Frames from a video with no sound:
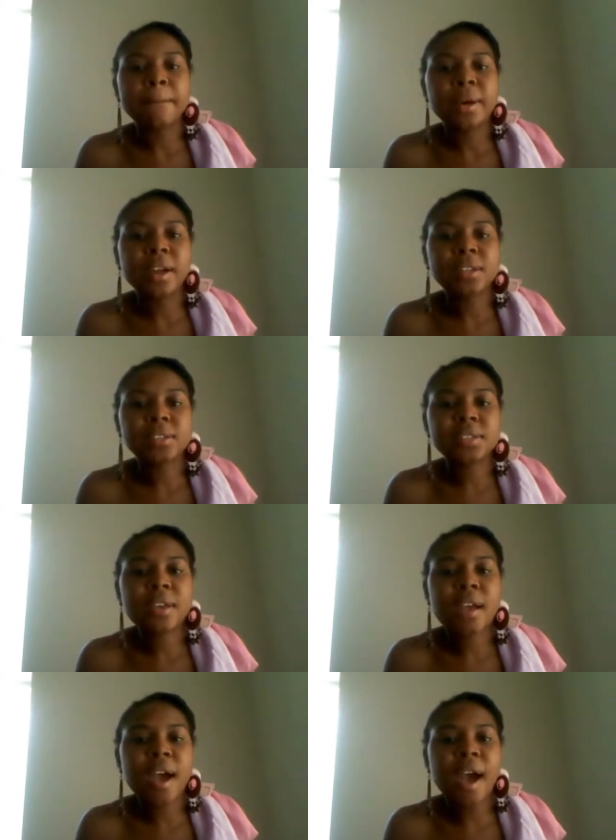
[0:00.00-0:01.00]
But
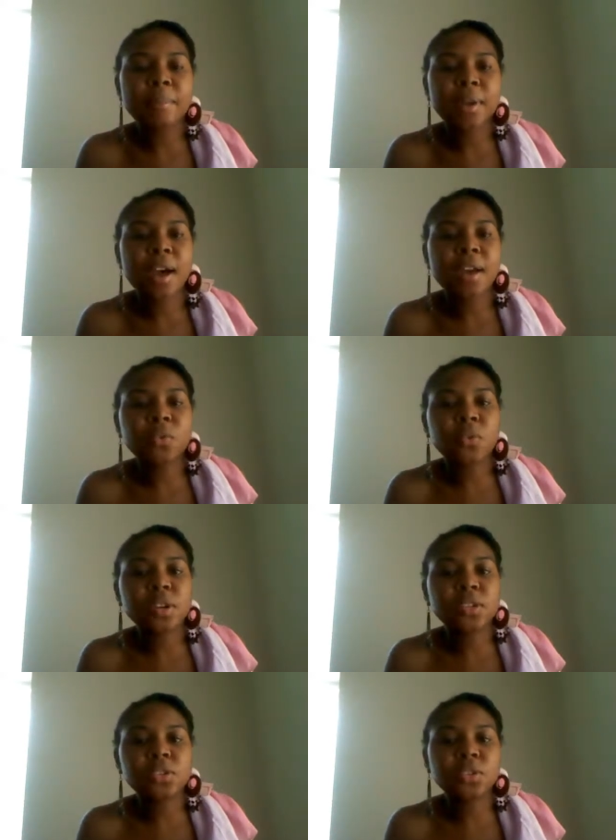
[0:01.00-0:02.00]
I'm not
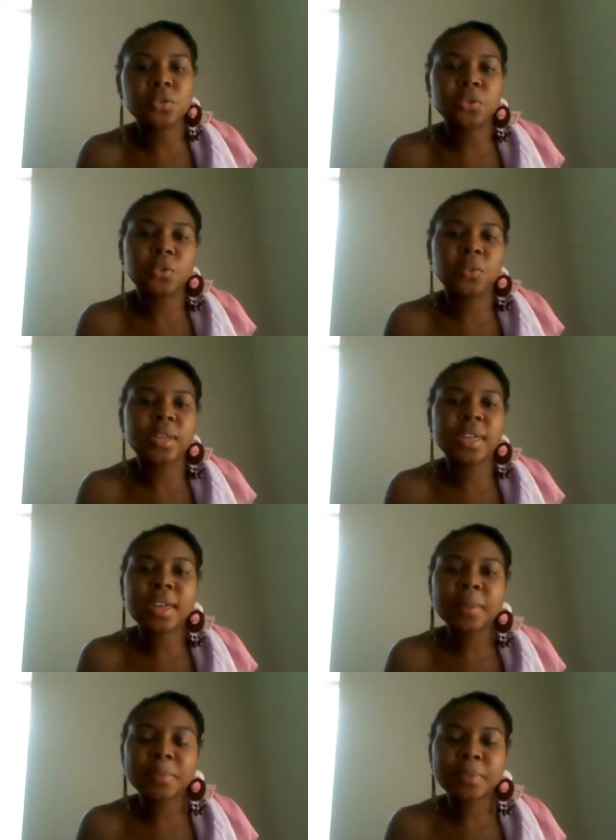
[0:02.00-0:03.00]
going to
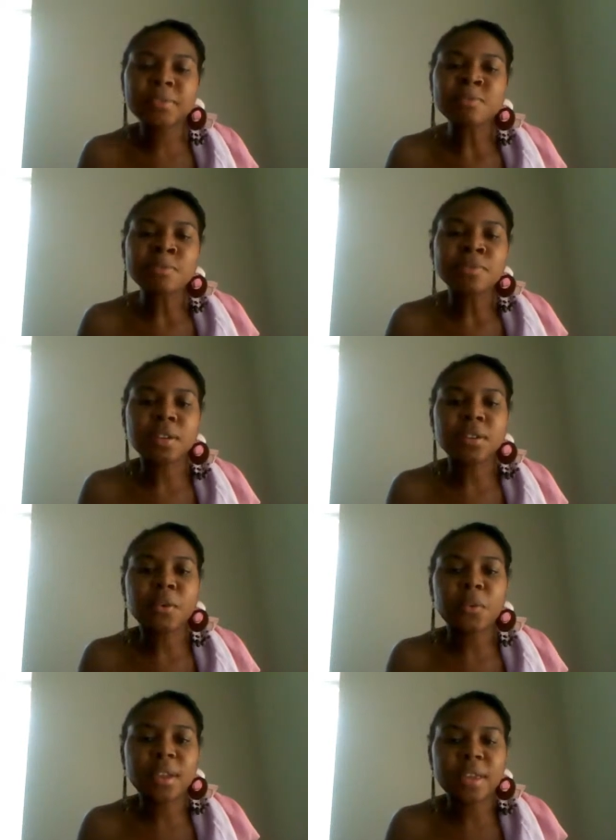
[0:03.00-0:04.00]
keep, you
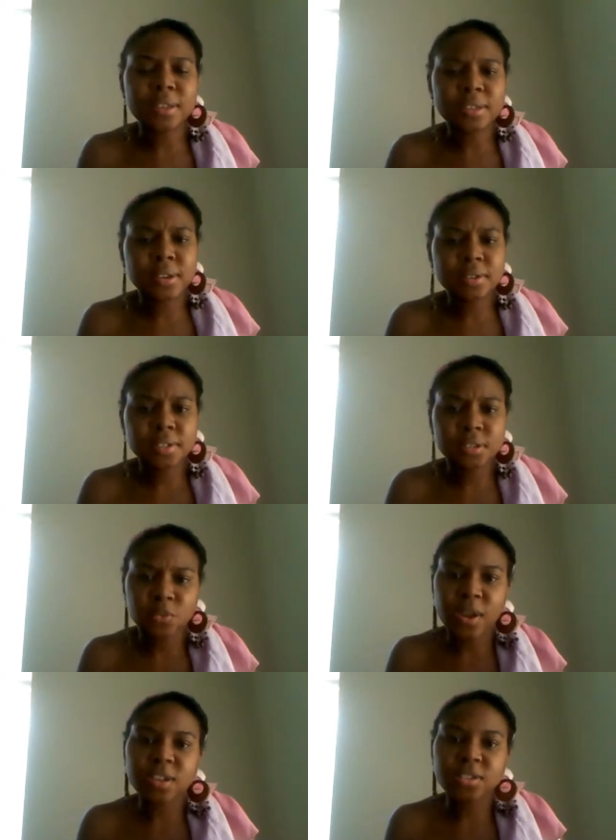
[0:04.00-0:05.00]
know, working in certain
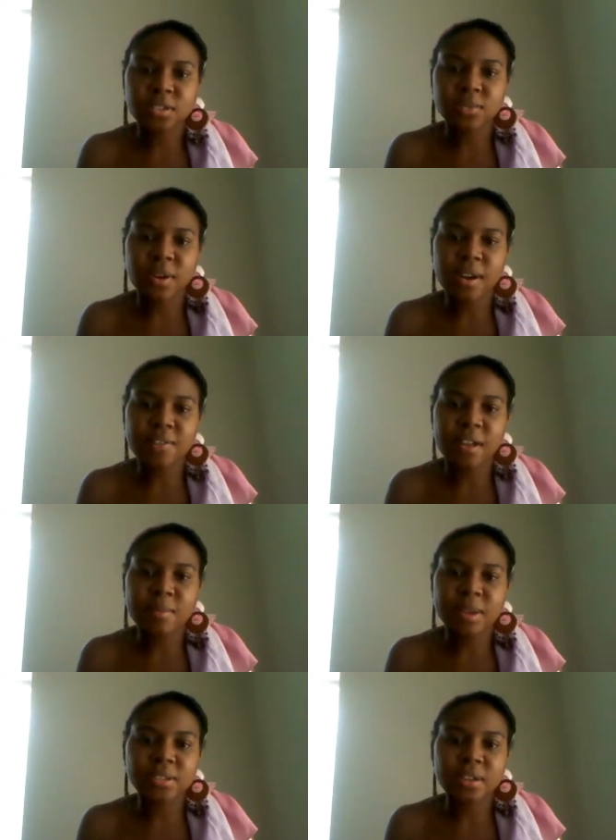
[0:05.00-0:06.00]
situations where I find
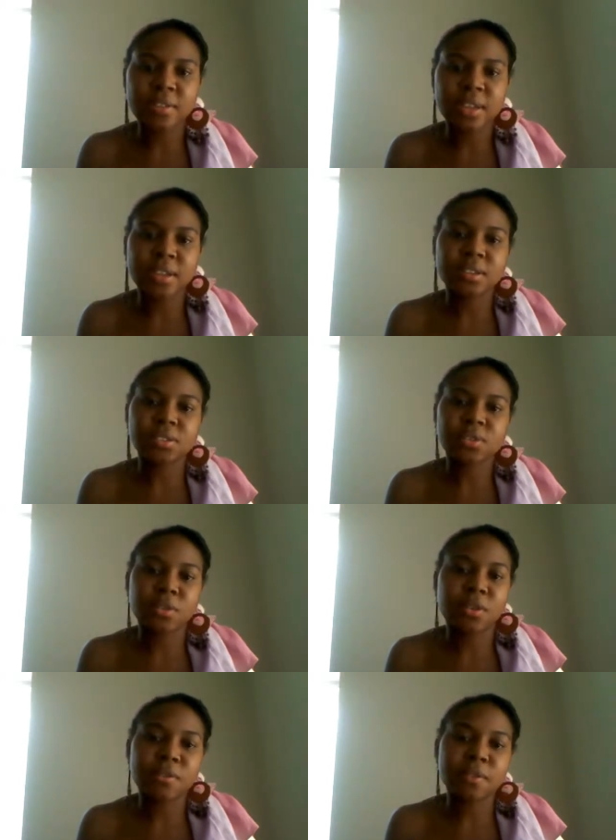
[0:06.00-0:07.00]
myself getting
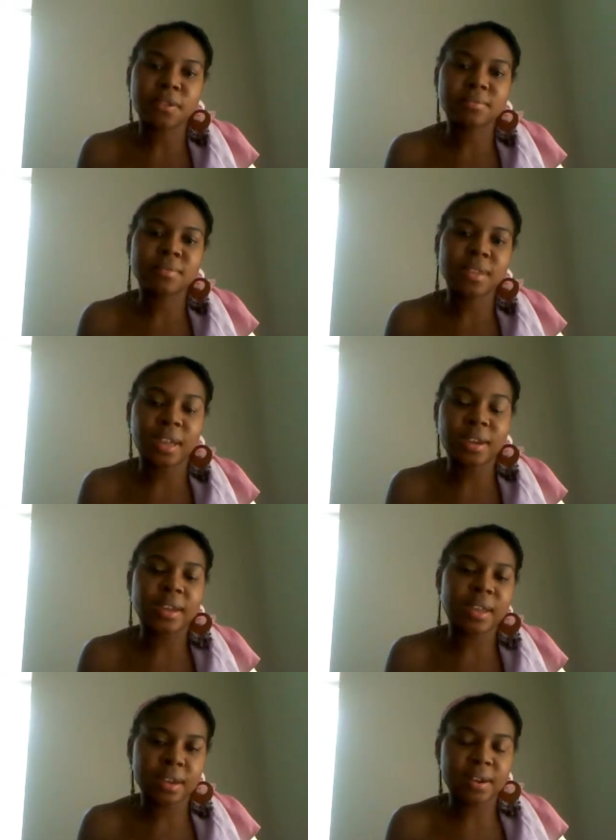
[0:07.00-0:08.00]
screwed over again and
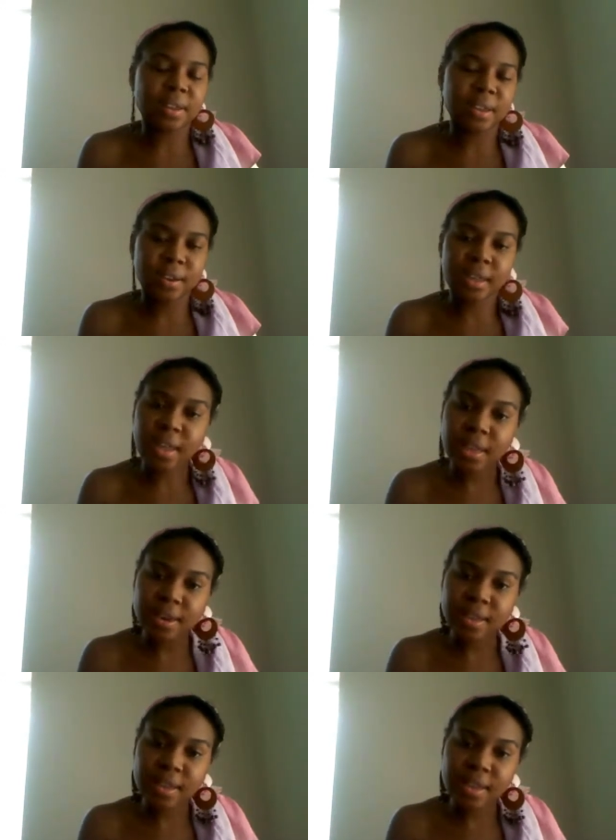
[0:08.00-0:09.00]
again and again and again.